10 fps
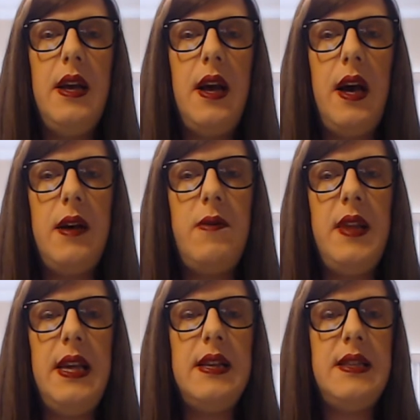of
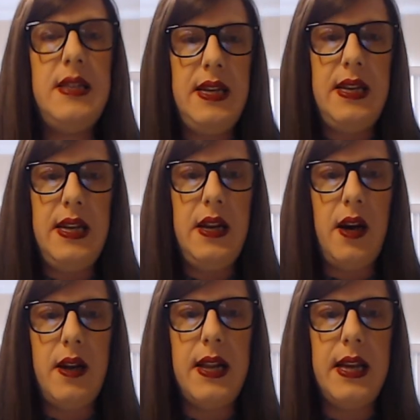the extended
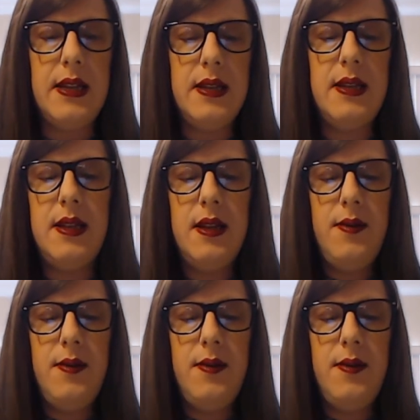audience.